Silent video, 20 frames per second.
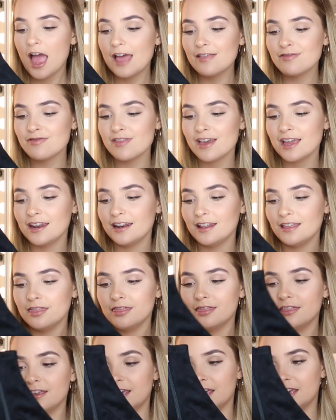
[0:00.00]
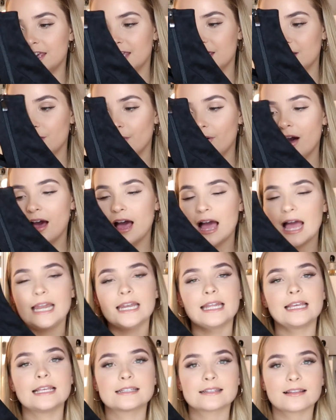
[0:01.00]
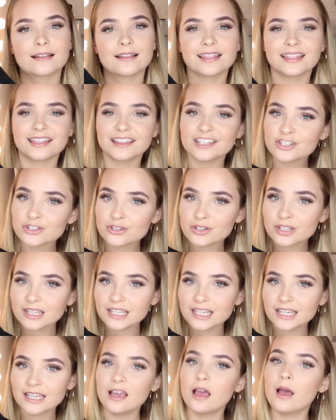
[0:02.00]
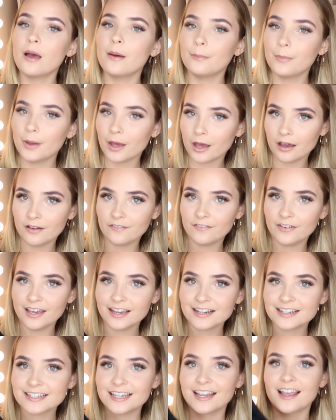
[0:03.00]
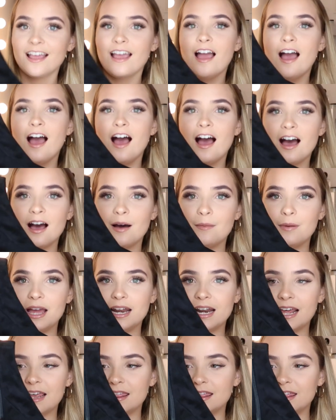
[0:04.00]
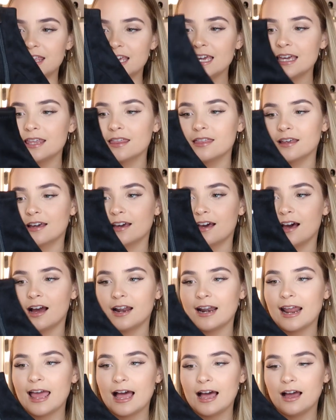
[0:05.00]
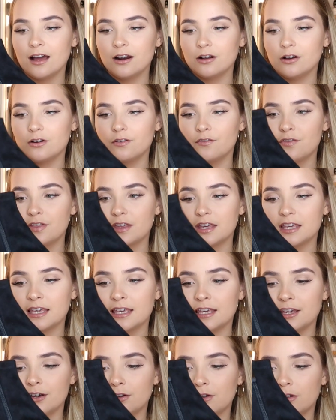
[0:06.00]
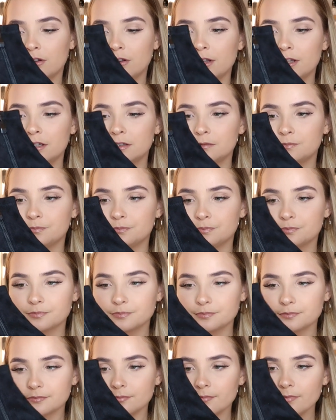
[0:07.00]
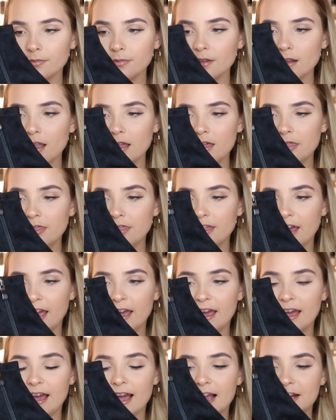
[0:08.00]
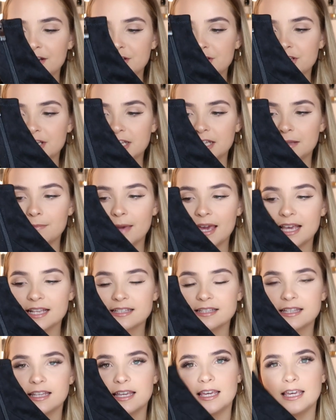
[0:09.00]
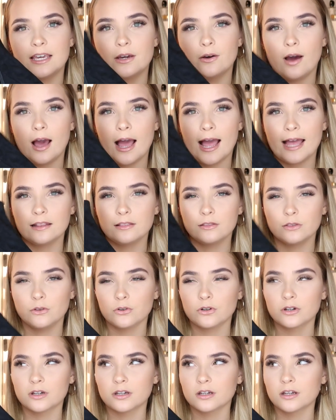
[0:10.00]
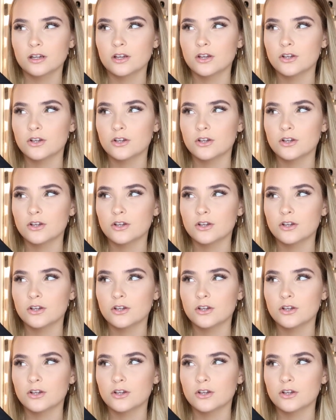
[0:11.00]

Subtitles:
And then the heel height is literally perfect. And I think the cutout of the heel there actually makes the heel height look